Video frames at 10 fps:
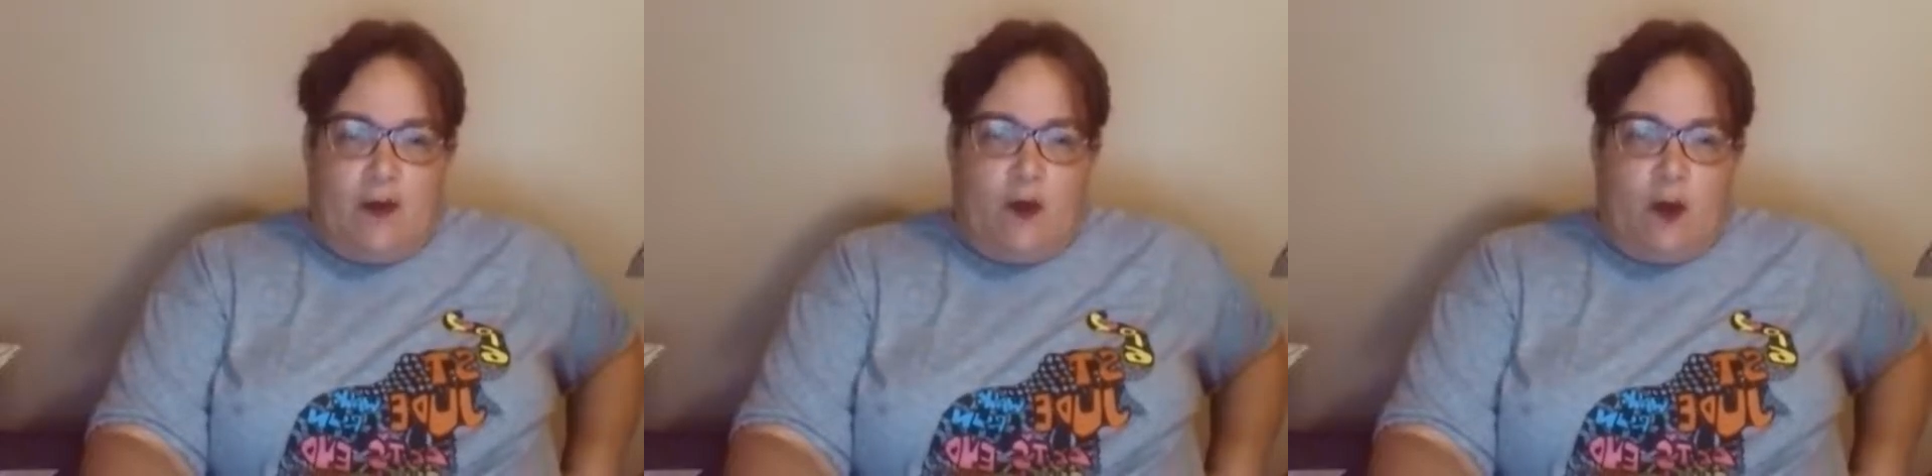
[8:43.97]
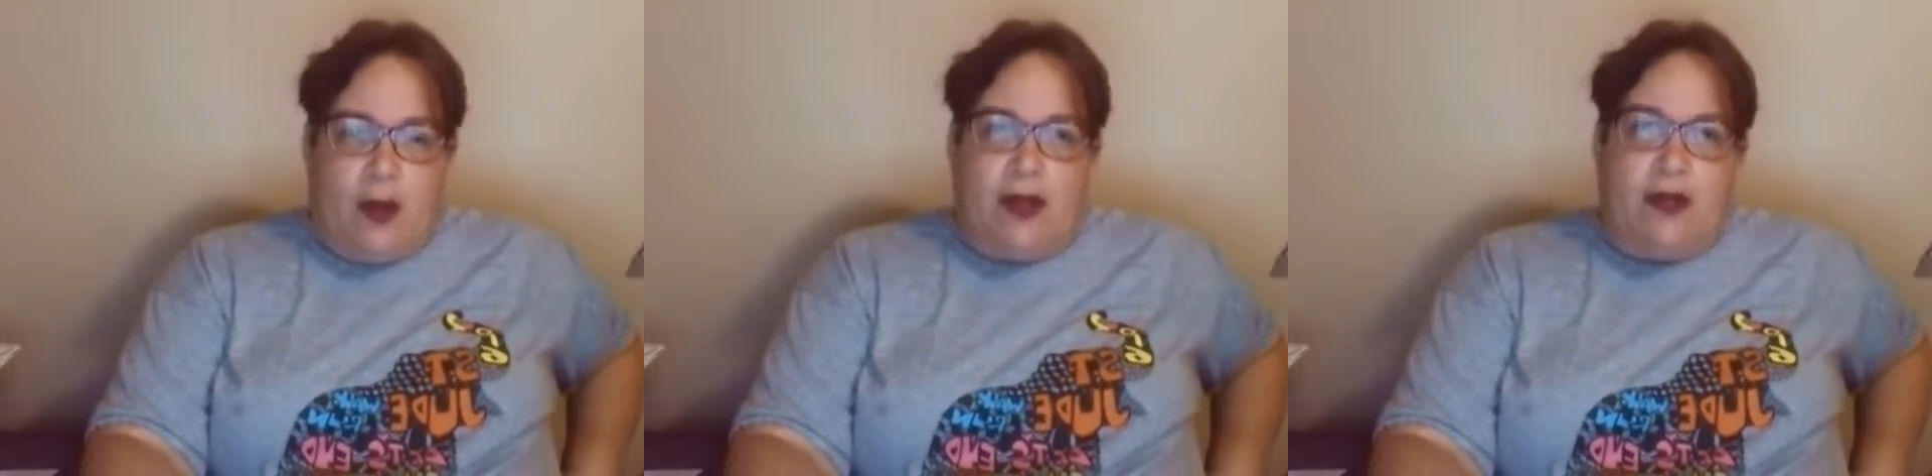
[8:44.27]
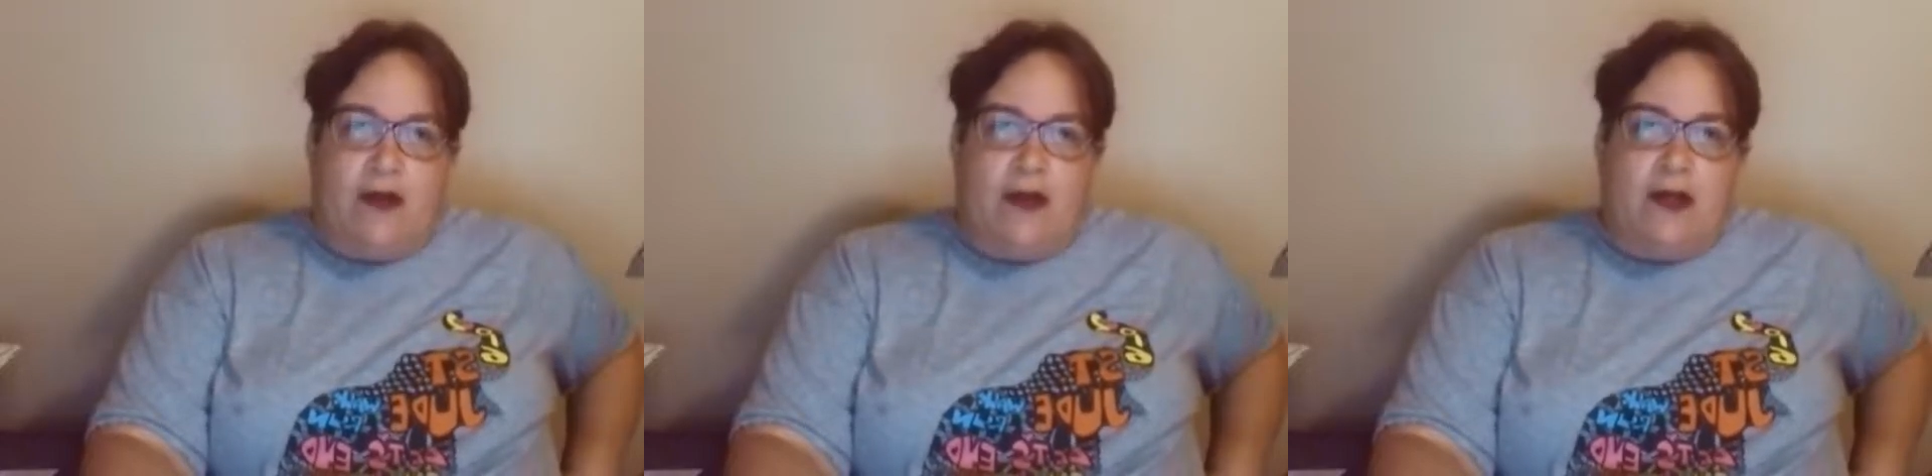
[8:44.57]

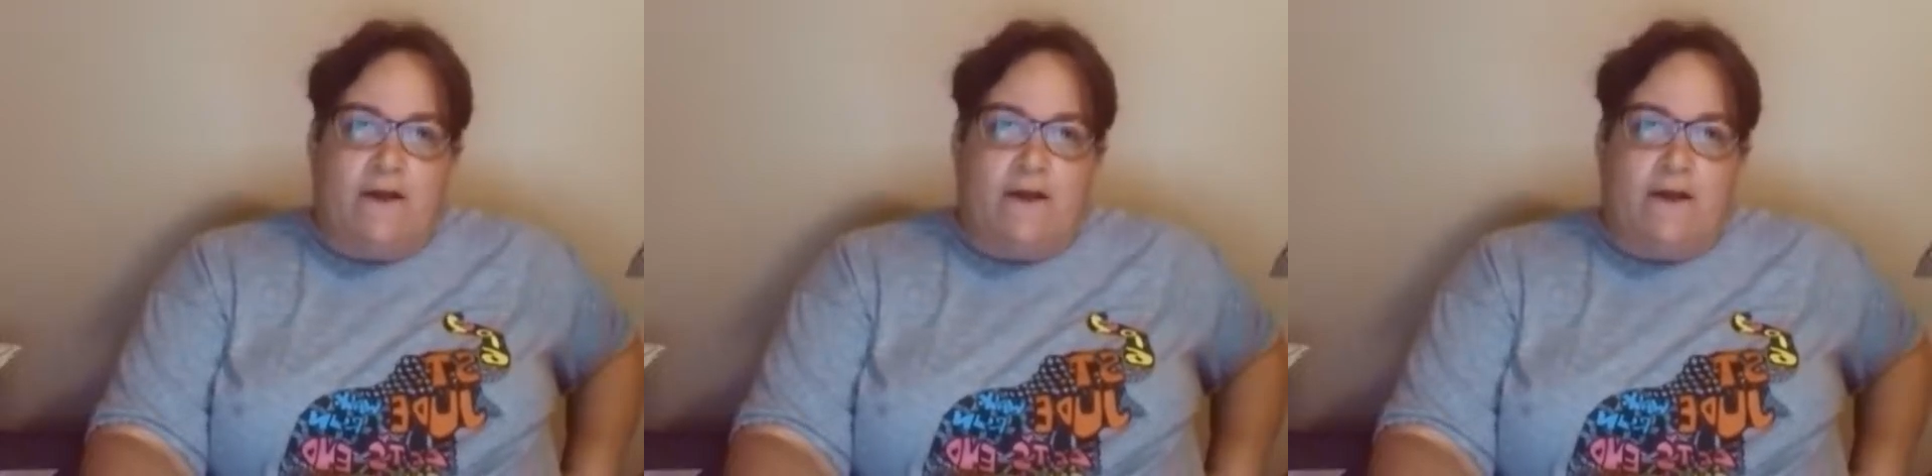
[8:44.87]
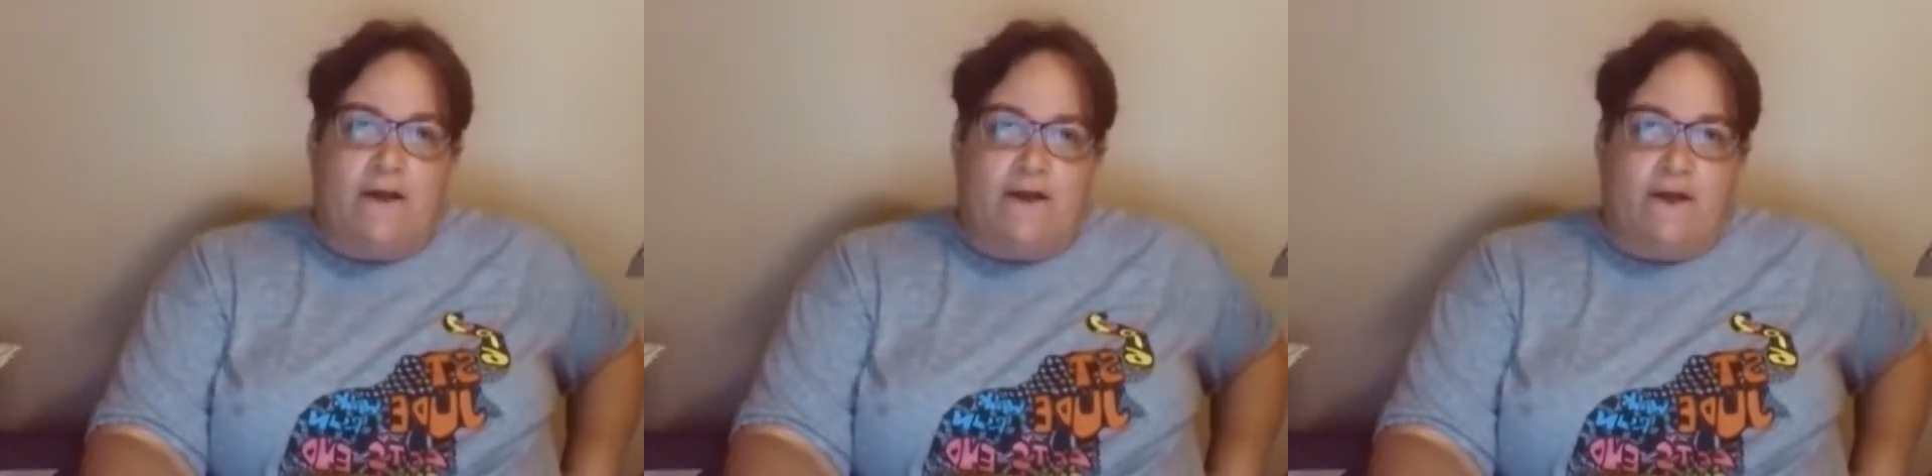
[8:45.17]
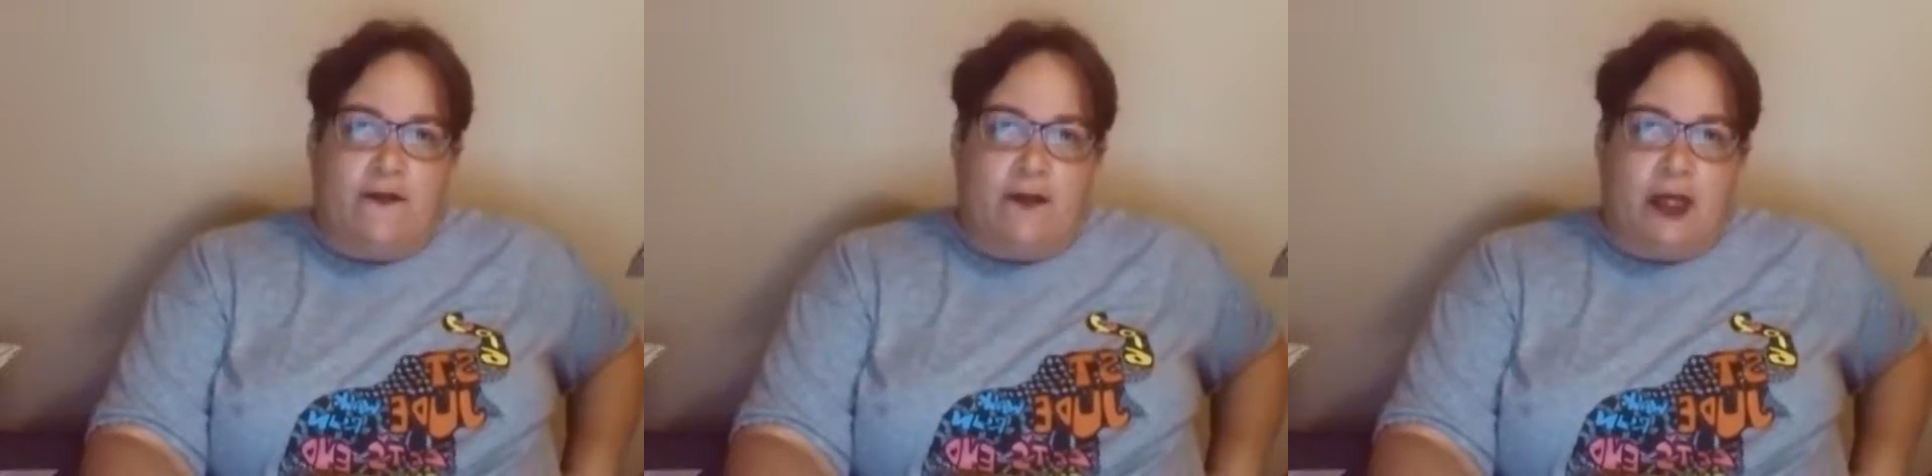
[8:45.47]
when
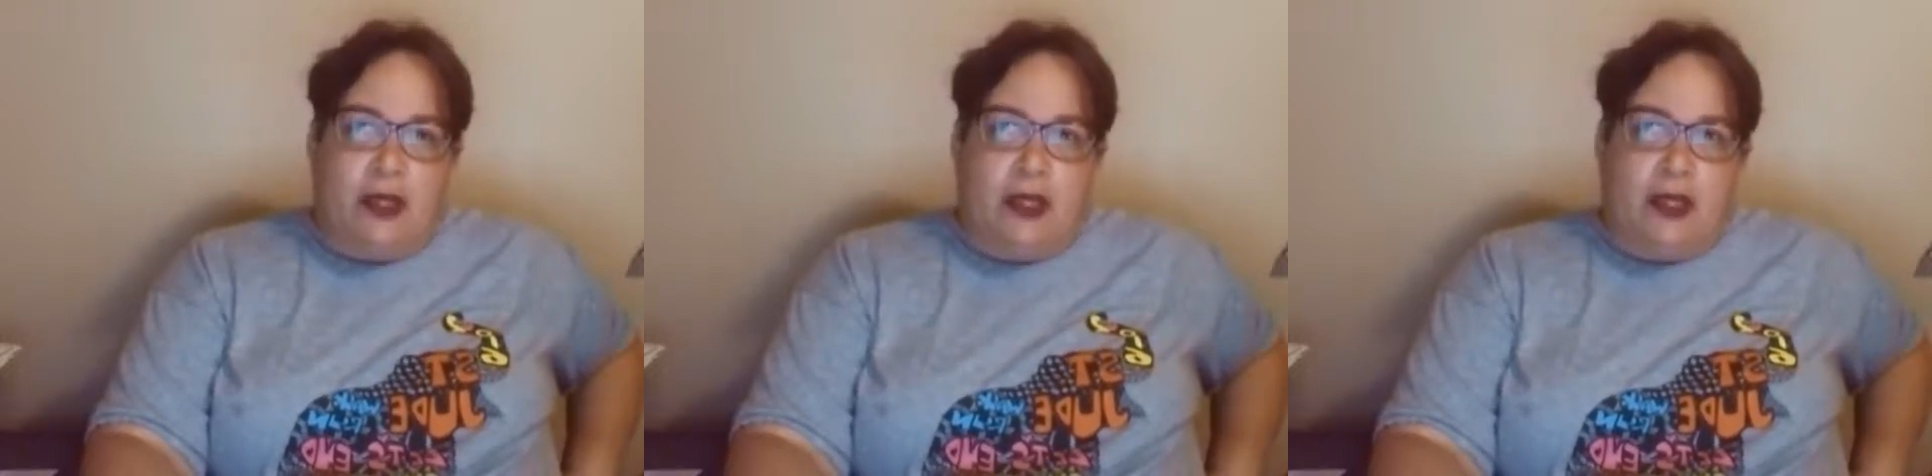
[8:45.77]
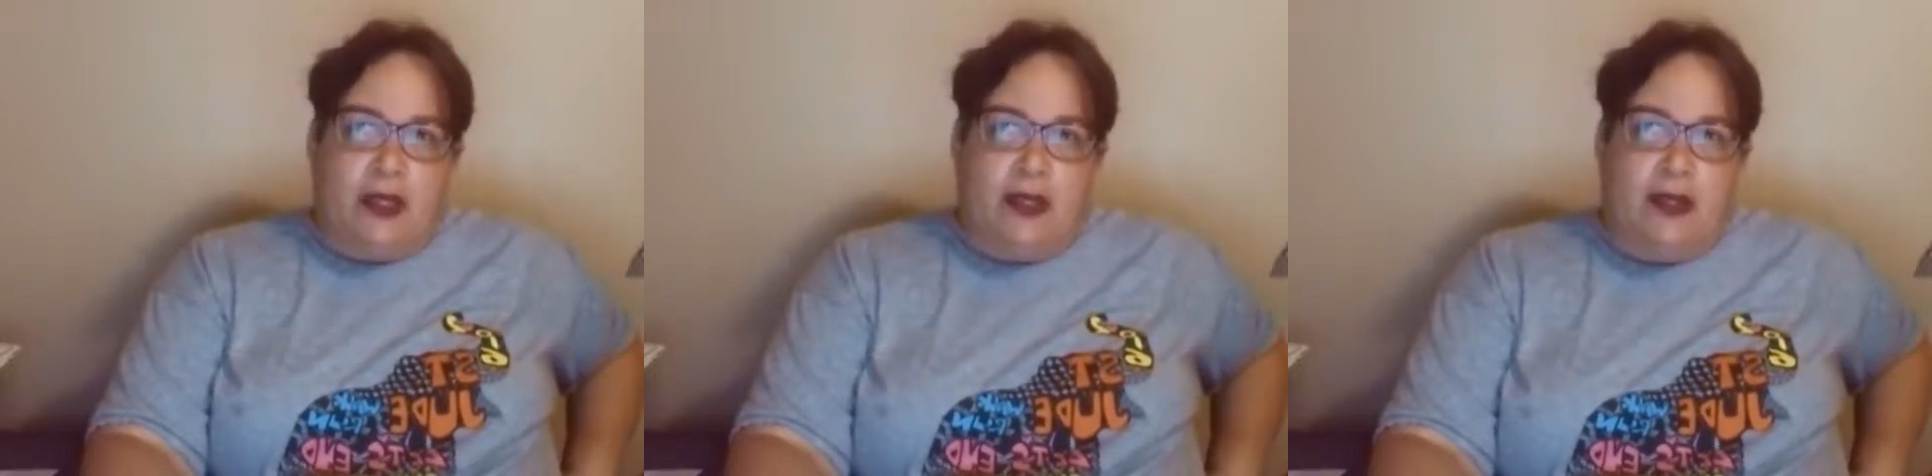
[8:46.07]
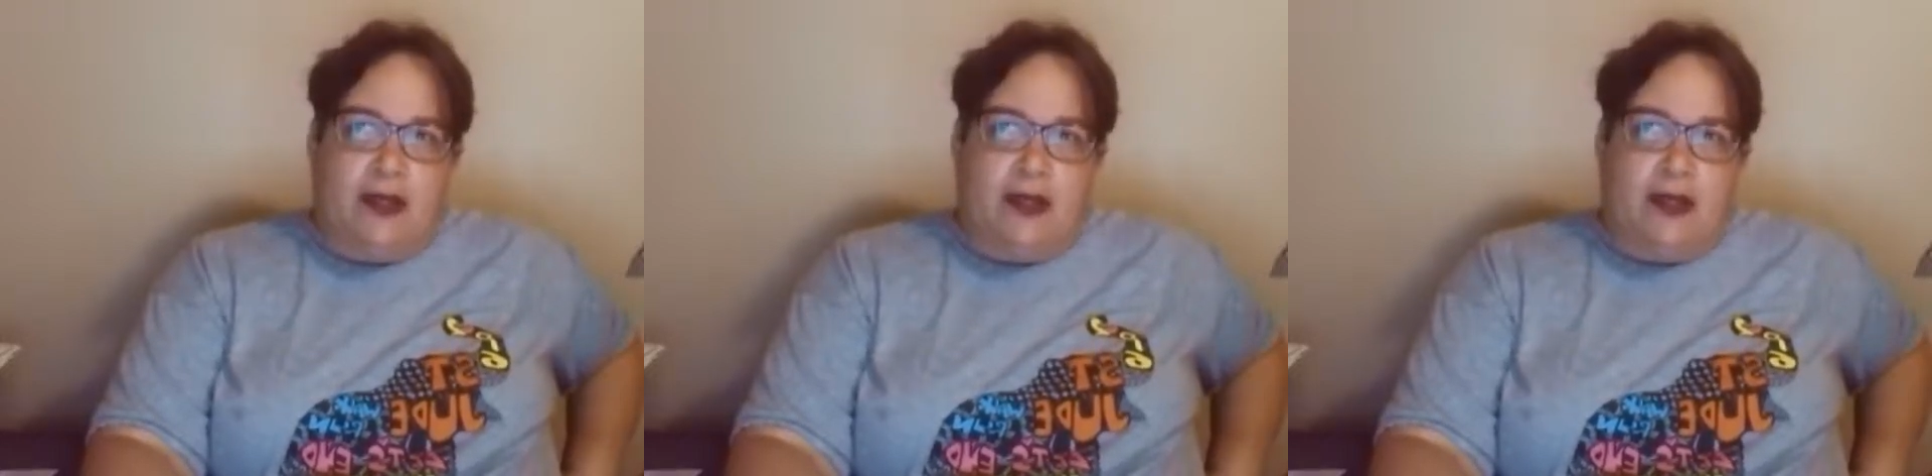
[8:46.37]
the